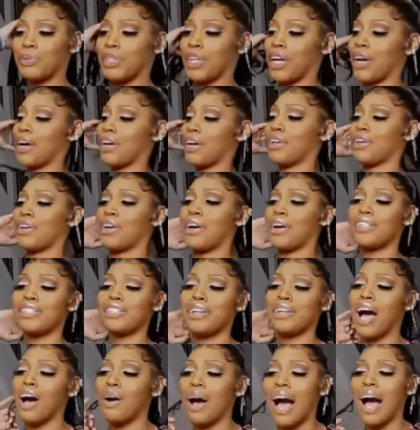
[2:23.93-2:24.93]
Yeah, girl. You
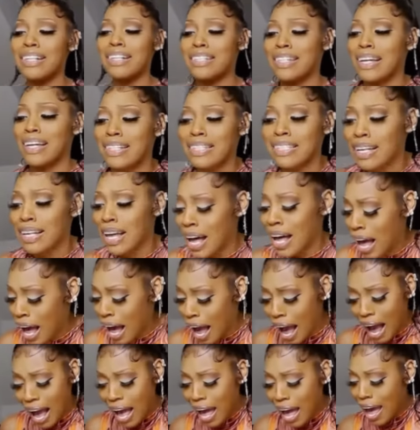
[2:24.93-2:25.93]
know, I just,
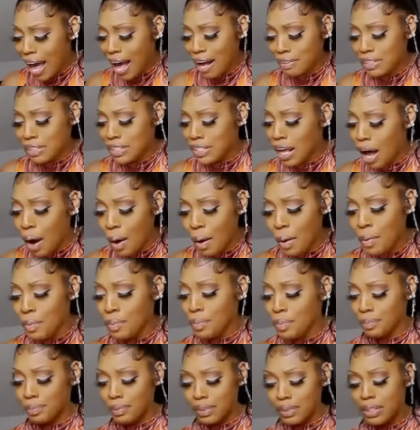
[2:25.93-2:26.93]
I have
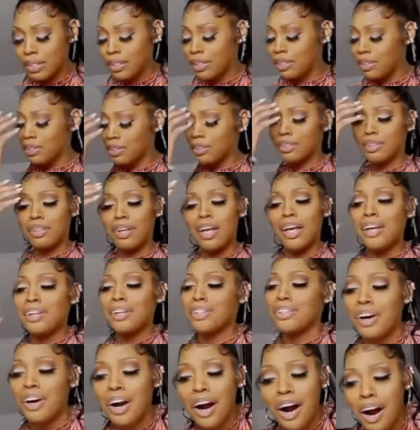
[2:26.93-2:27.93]
so,
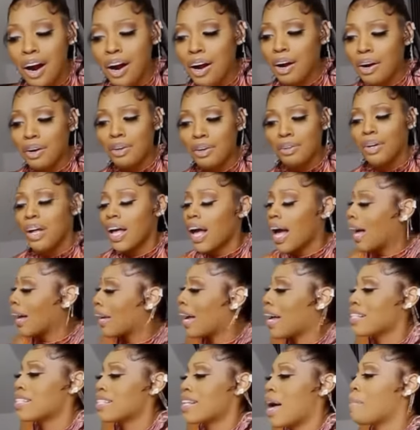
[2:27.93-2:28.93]
girl, I
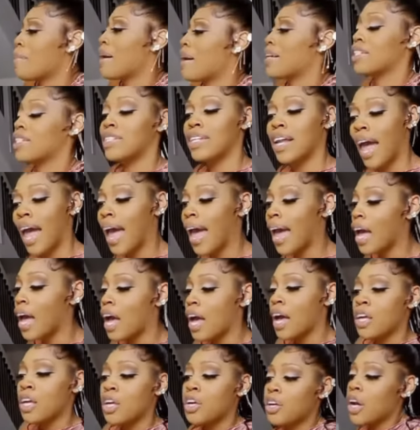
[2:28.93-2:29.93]
got so much debt.
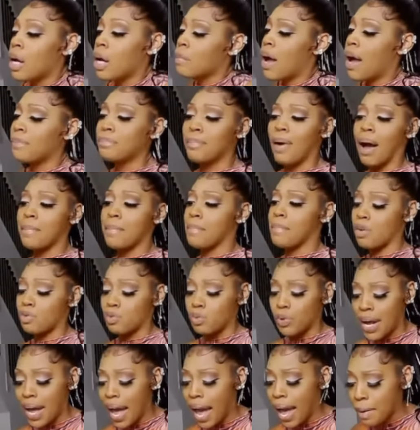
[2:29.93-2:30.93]
You know, my, my, my
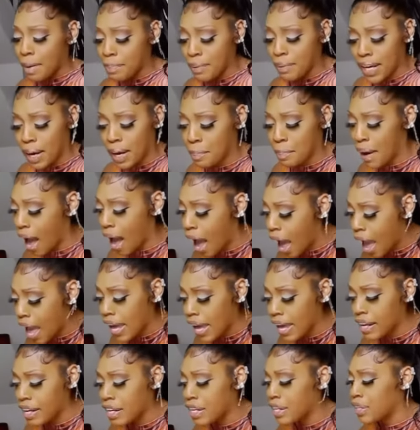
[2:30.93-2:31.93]
rent ain't being
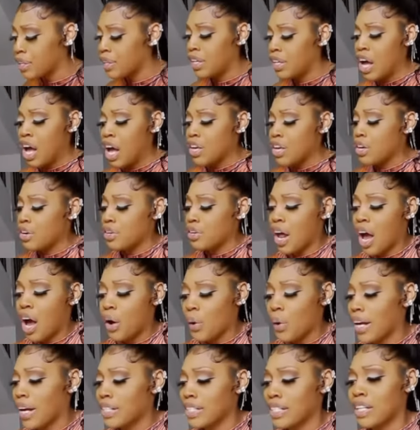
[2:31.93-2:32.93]
paid. You know,
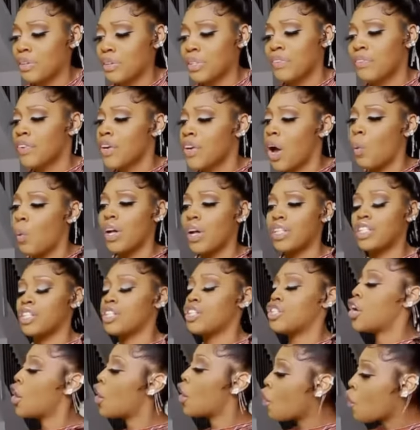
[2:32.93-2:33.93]
I just don't even know what to
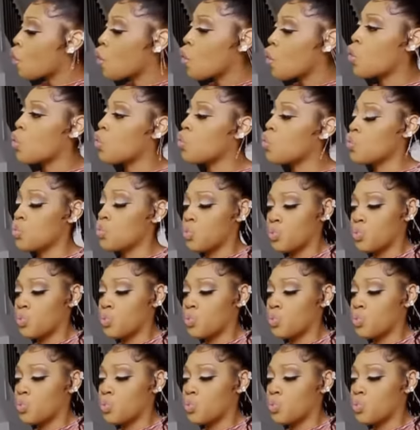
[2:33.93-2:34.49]
do.